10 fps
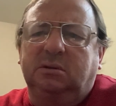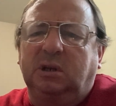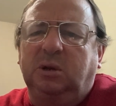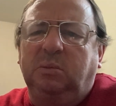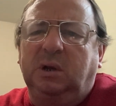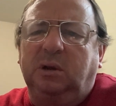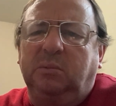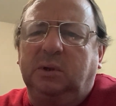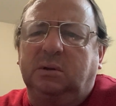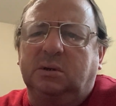3
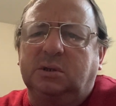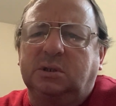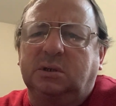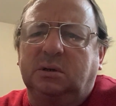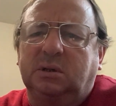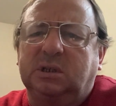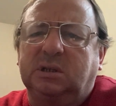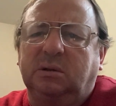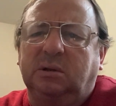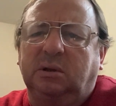millimeters. It's
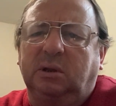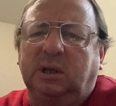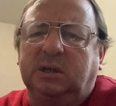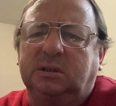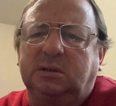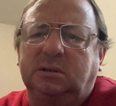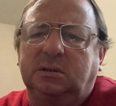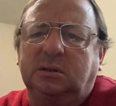a little less.